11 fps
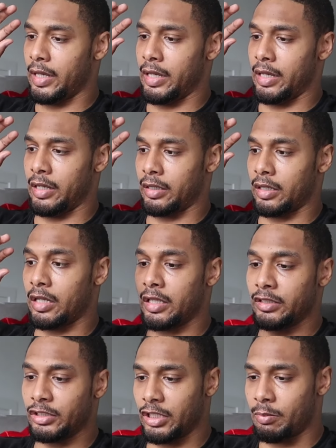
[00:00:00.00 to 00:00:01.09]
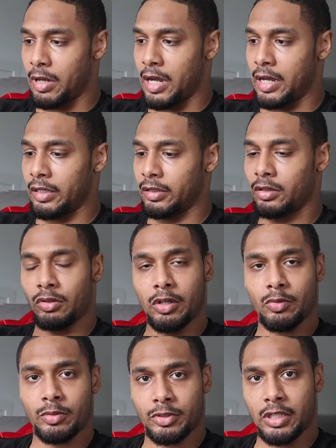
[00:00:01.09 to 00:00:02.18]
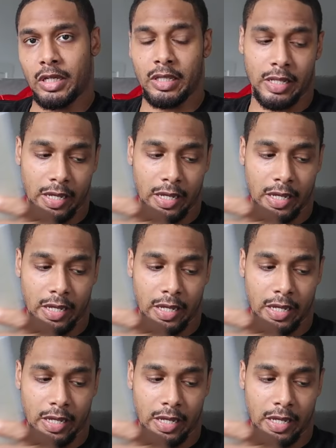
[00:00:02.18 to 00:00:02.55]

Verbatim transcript: and cleanse your mind. You get what I'm saying?